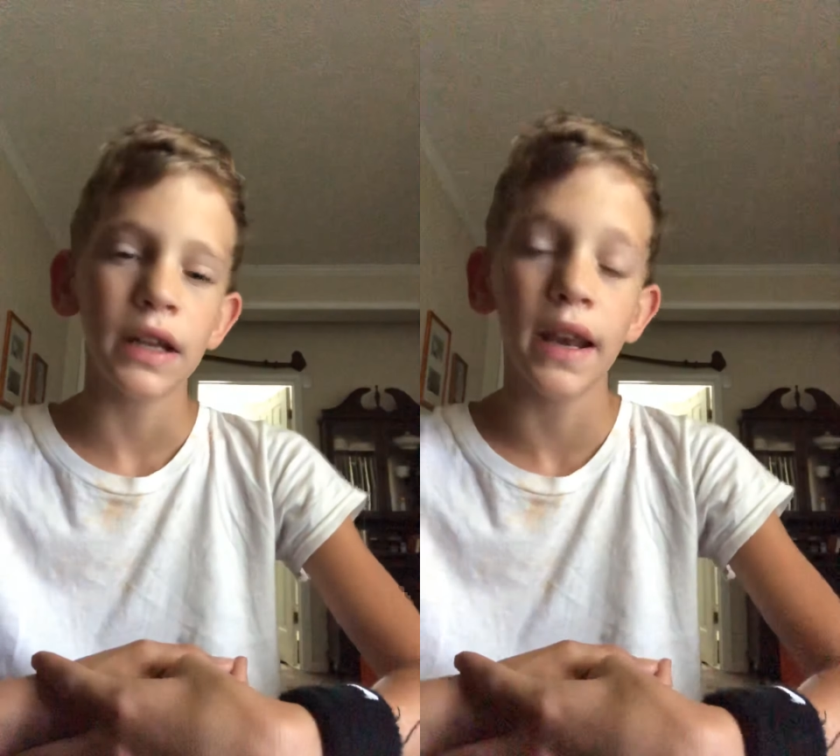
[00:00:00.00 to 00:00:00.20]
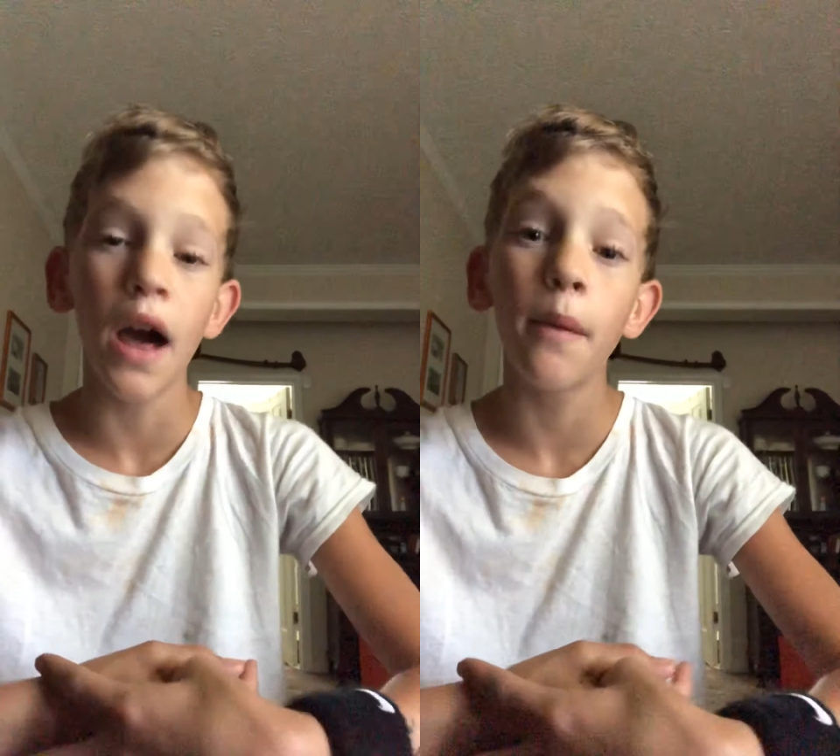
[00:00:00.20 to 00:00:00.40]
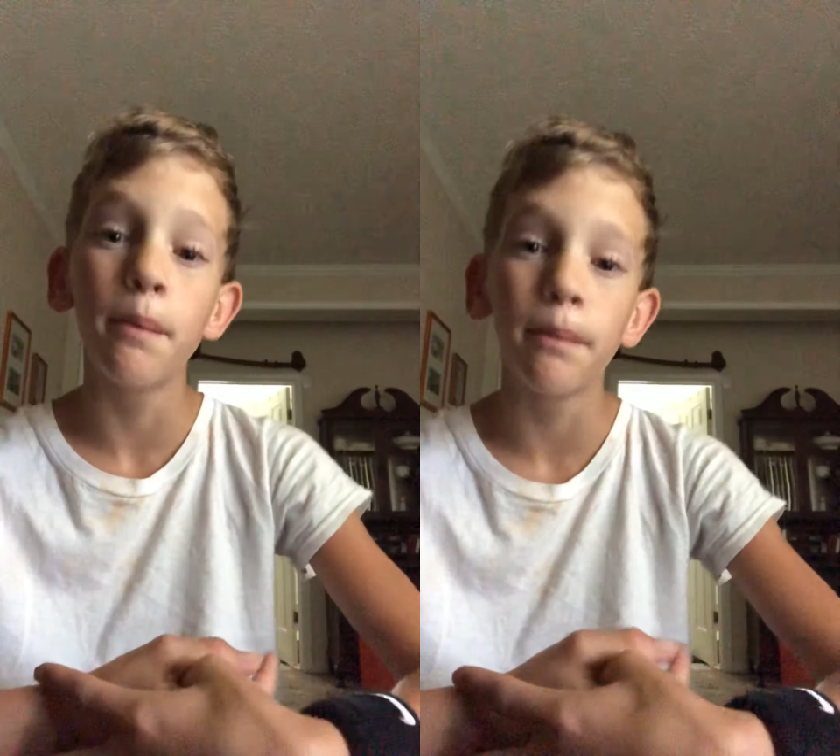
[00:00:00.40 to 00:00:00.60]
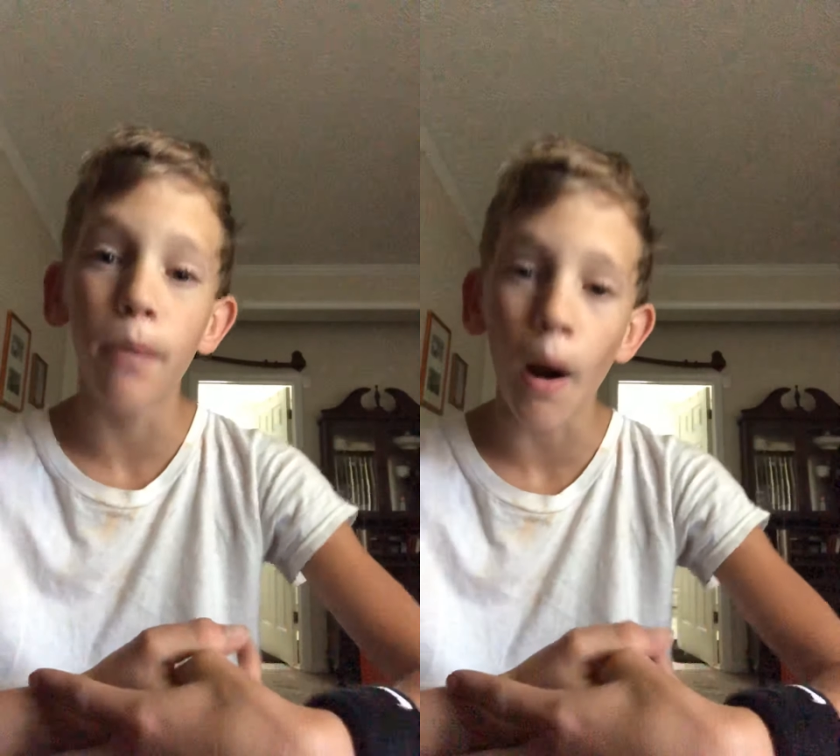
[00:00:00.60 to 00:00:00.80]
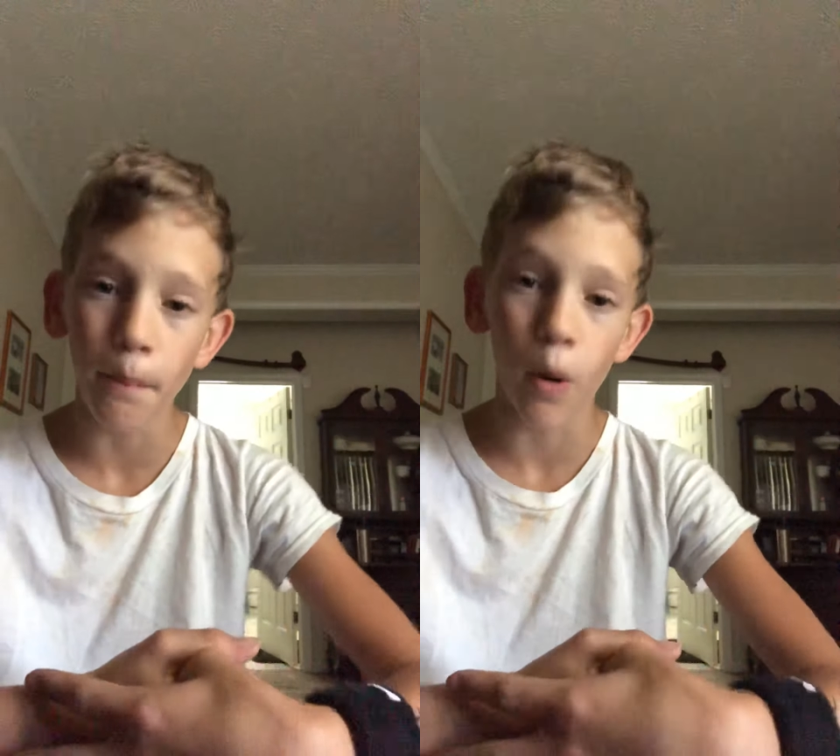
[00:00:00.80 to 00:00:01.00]
and now
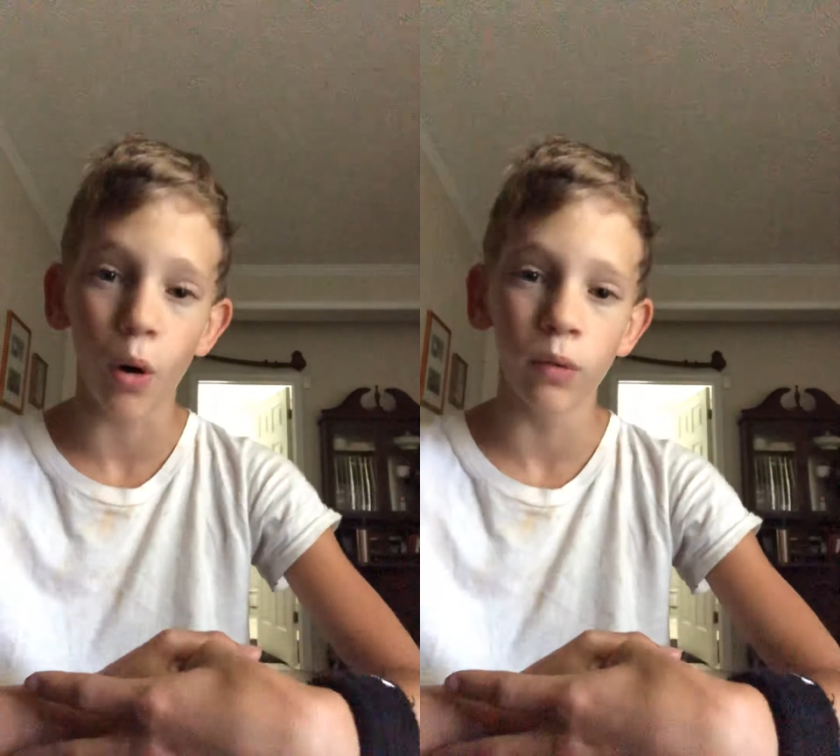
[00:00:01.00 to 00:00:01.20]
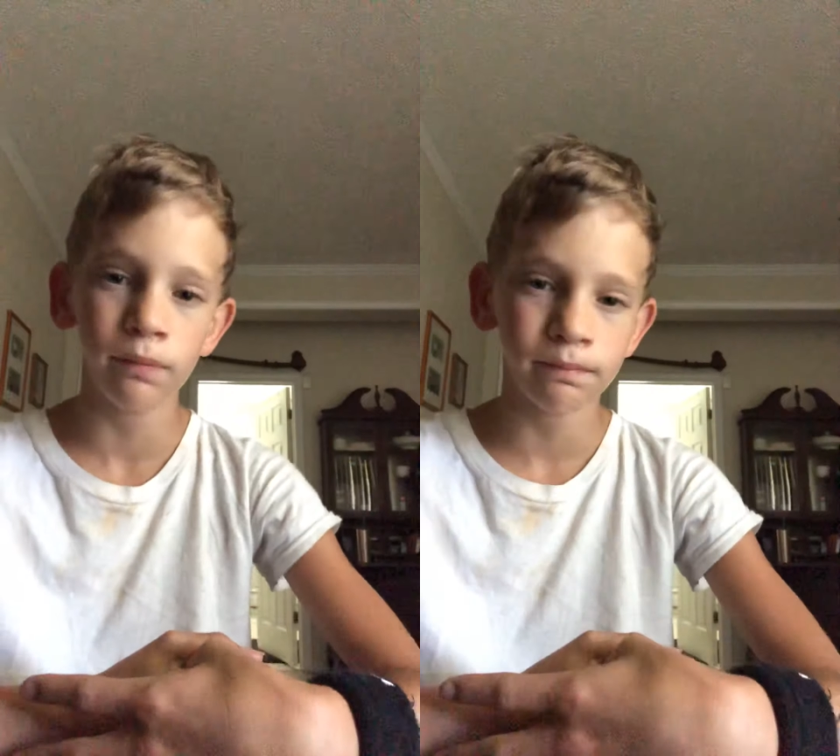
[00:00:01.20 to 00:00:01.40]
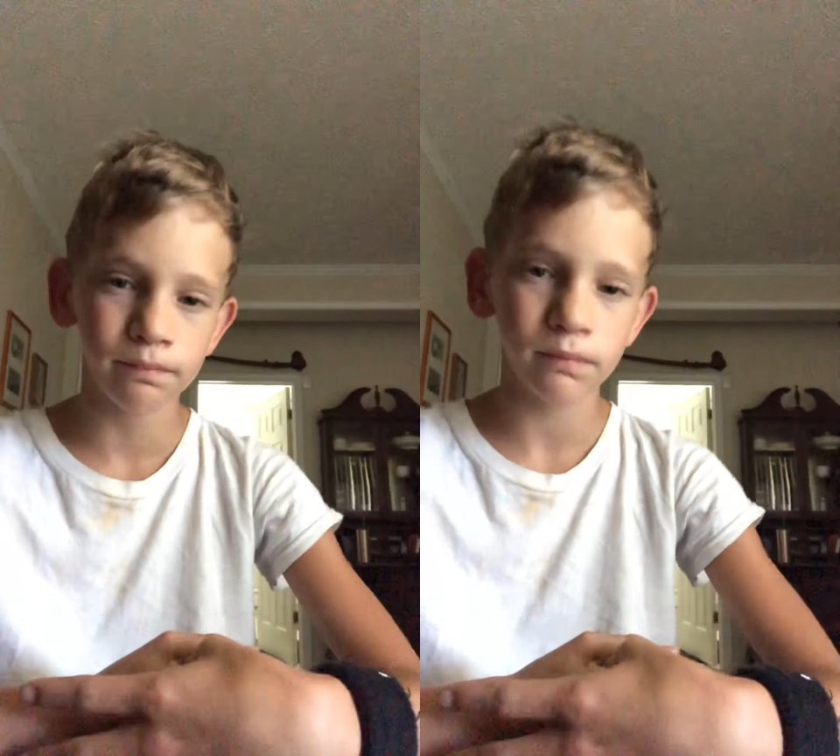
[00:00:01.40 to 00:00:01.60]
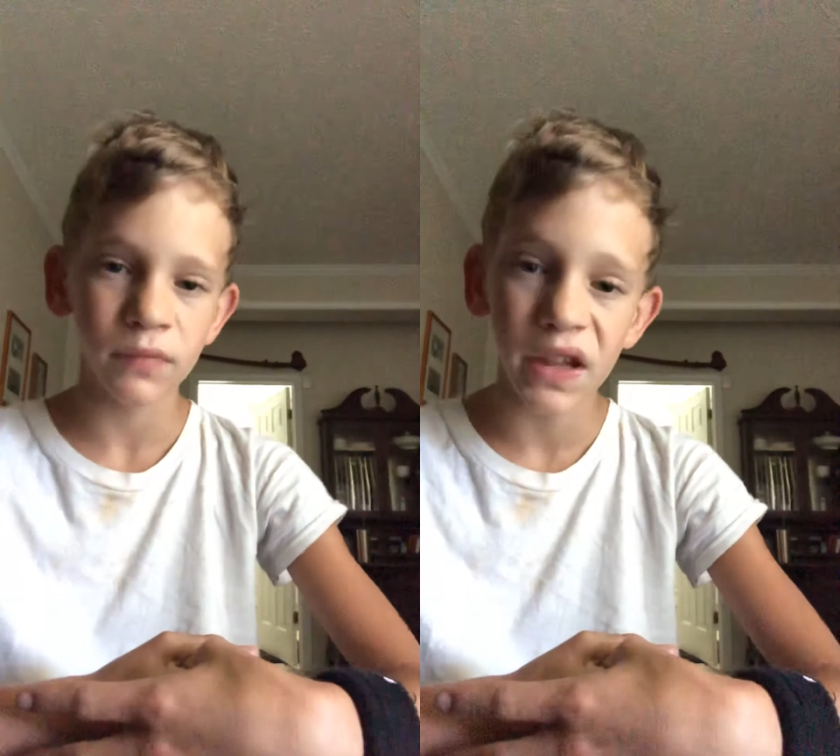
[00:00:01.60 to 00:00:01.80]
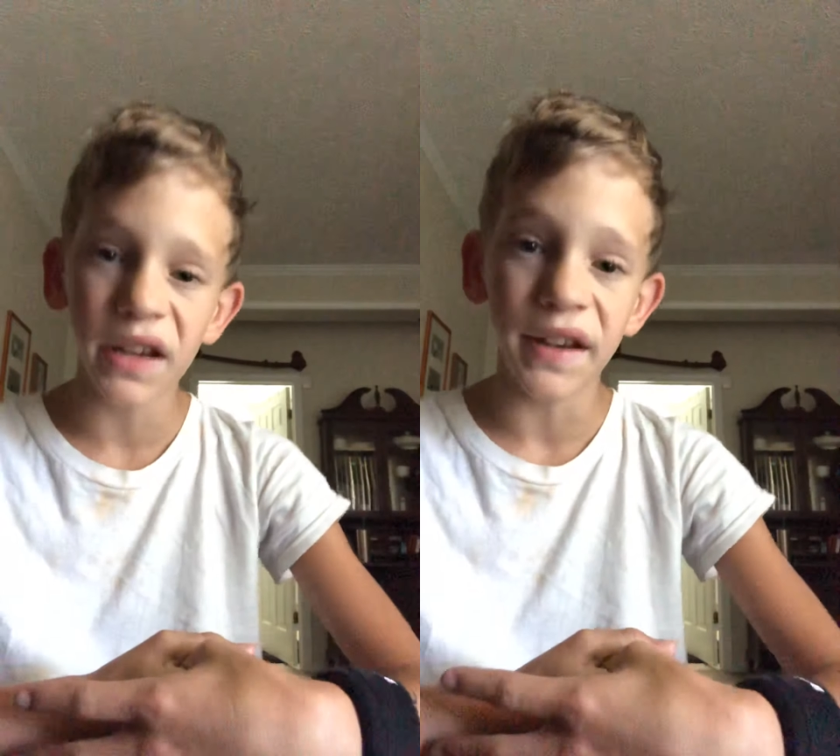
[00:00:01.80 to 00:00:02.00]
Popo.
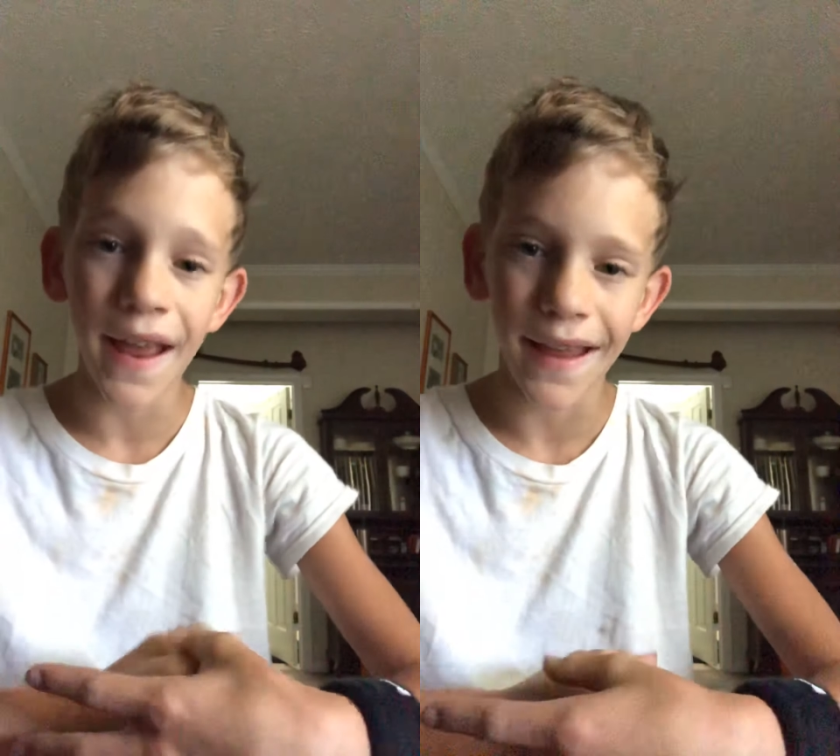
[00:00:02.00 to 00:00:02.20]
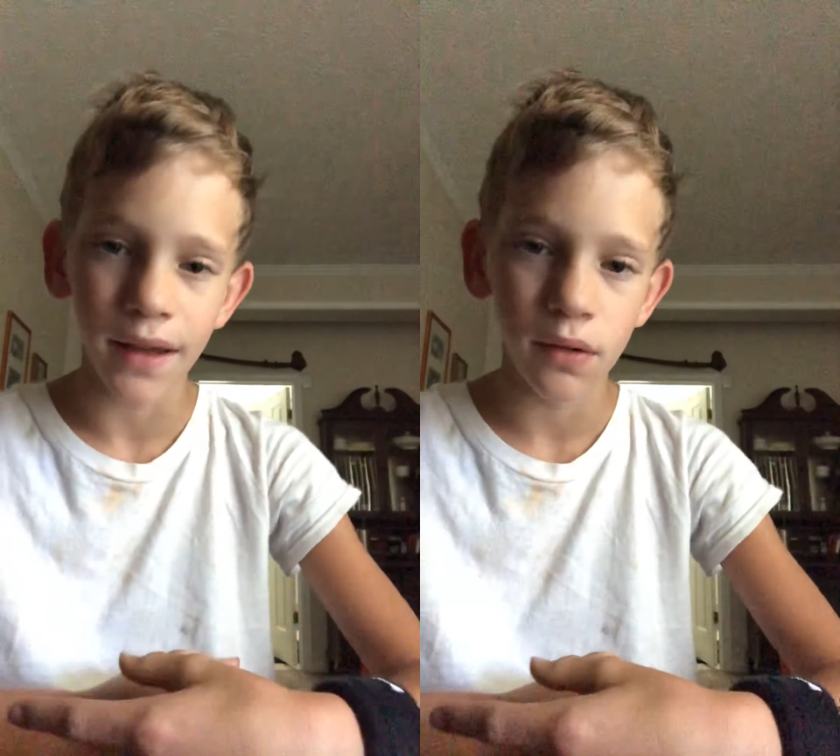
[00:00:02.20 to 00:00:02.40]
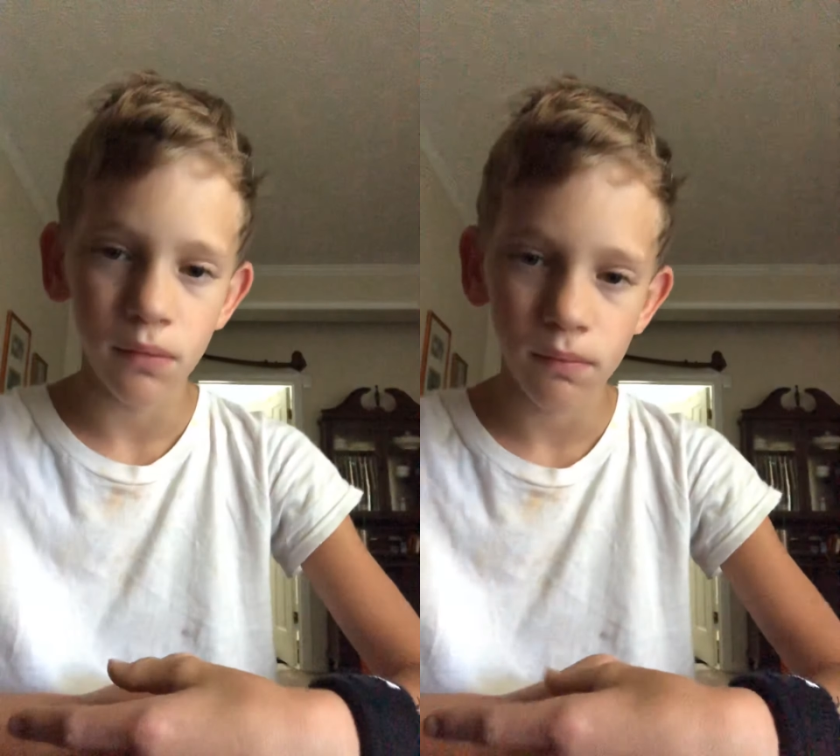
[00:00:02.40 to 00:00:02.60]
Today.